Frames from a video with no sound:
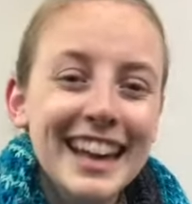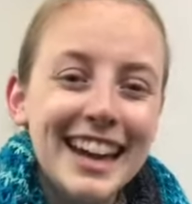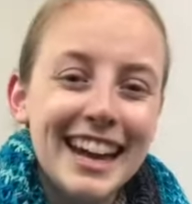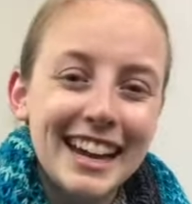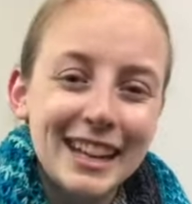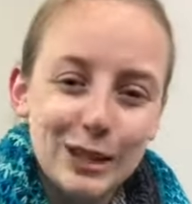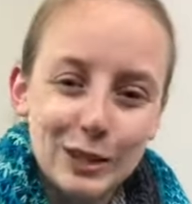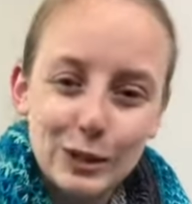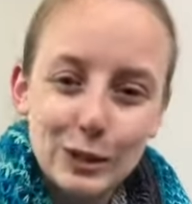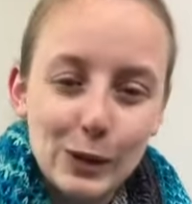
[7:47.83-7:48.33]

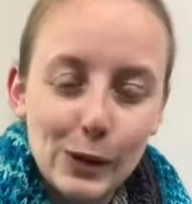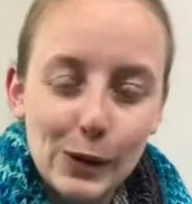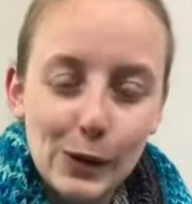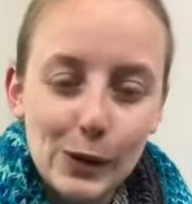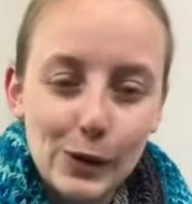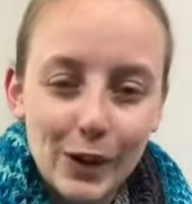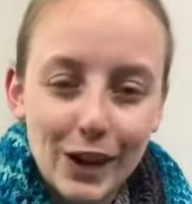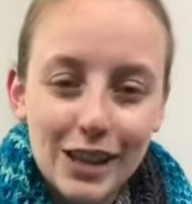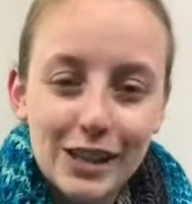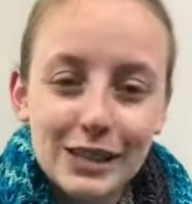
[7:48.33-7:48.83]
And
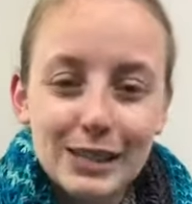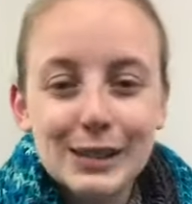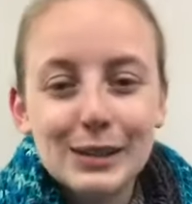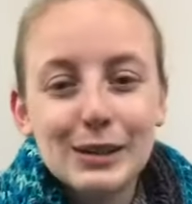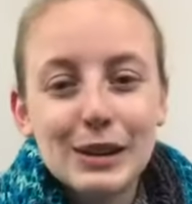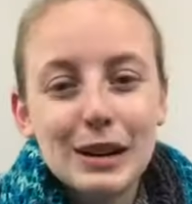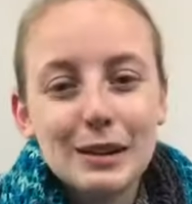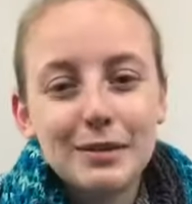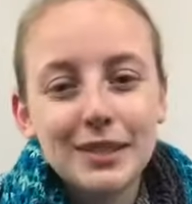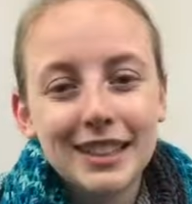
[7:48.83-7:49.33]
so
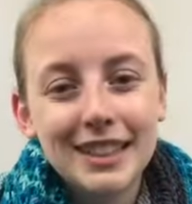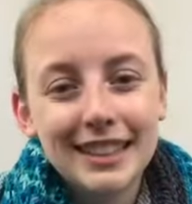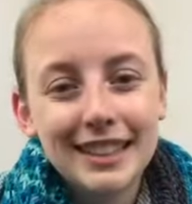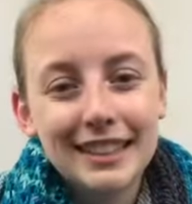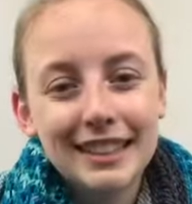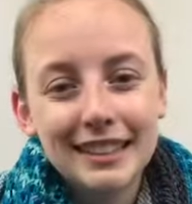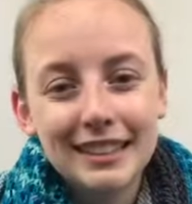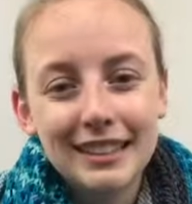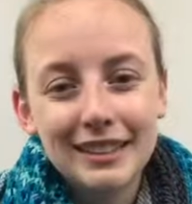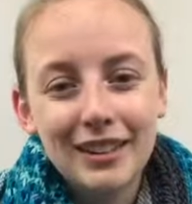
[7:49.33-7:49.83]
Instagram
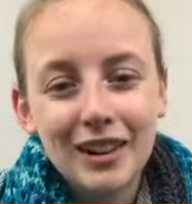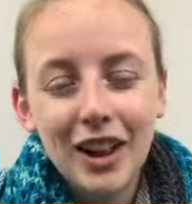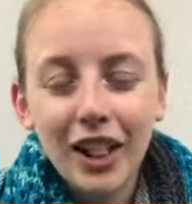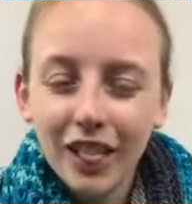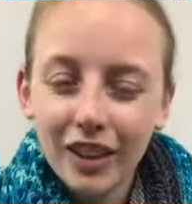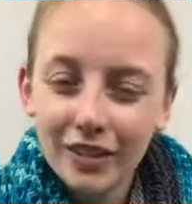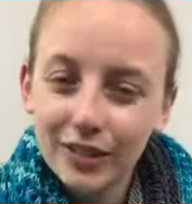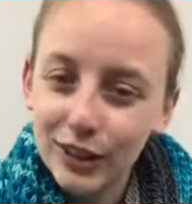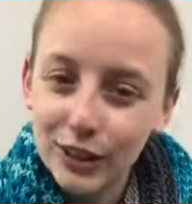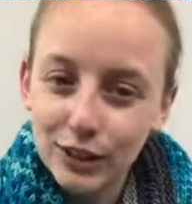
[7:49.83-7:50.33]
deleted all
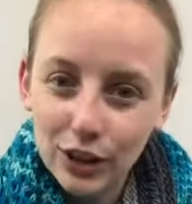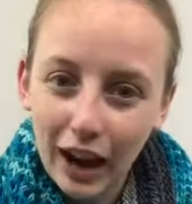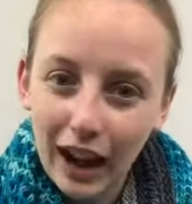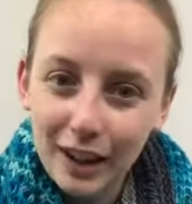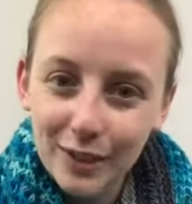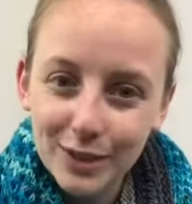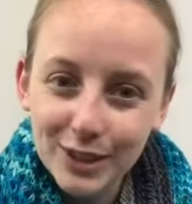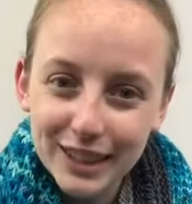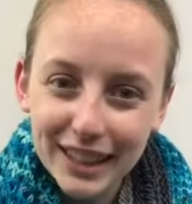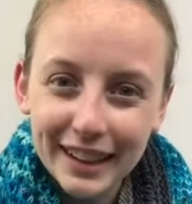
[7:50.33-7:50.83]
of the
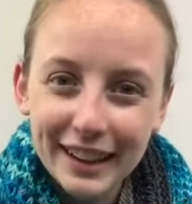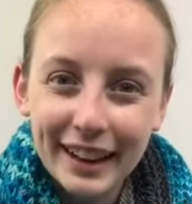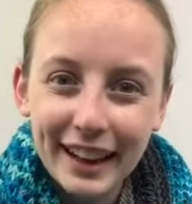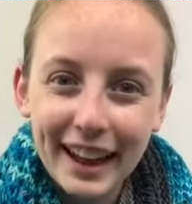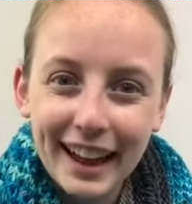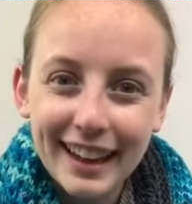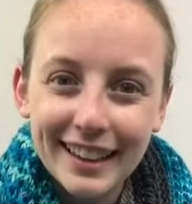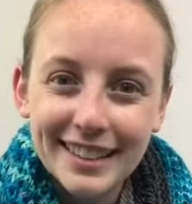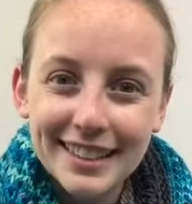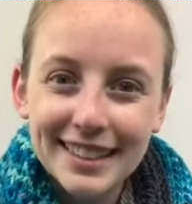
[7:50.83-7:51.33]
drafts that I
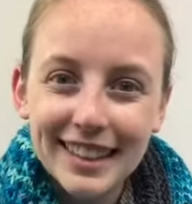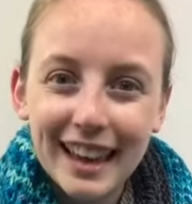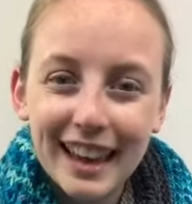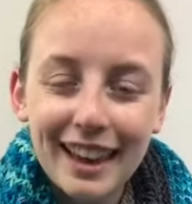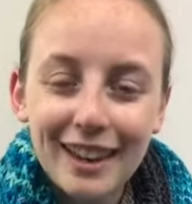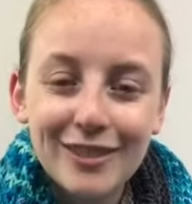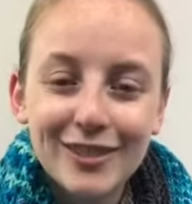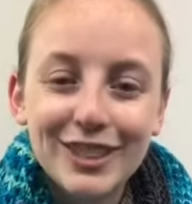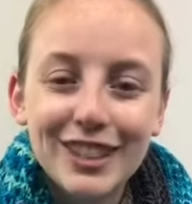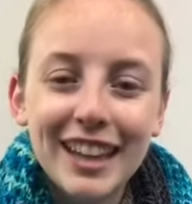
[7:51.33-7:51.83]
had
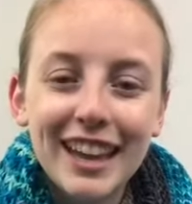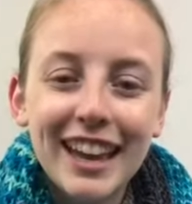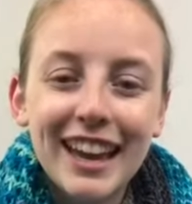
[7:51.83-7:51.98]
saved.